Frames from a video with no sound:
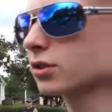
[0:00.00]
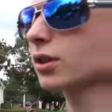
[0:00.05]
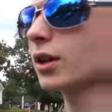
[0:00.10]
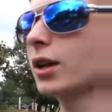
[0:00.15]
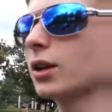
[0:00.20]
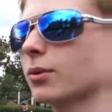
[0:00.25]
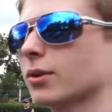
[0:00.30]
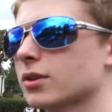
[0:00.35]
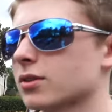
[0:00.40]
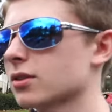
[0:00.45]

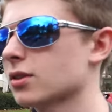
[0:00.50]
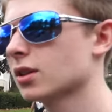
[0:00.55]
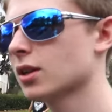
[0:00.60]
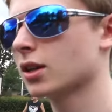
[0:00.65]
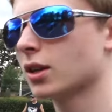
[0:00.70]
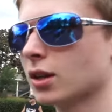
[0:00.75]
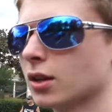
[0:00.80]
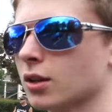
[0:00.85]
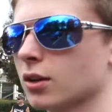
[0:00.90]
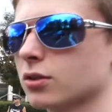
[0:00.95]
Anyways,
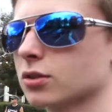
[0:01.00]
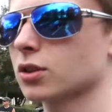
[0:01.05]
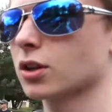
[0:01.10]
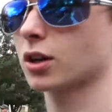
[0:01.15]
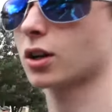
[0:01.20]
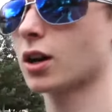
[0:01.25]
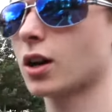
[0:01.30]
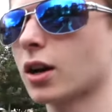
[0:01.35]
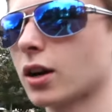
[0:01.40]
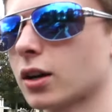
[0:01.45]
here's our
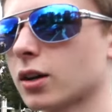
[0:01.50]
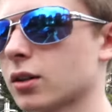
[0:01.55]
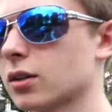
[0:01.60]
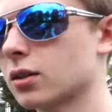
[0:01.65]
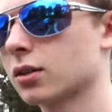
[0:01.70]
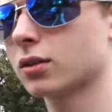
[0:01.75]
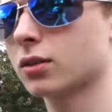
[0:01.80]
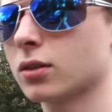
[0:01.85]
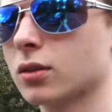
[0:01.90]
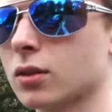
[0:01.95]
car,
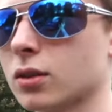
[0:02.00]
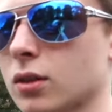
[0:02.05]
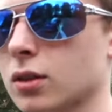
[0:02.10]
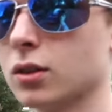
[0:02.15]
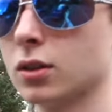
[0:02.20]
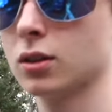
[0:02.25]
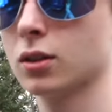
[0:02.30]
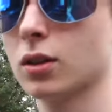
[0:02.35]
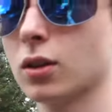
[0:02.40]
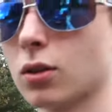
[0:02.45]

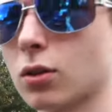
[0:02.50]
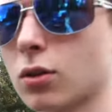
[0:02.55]
little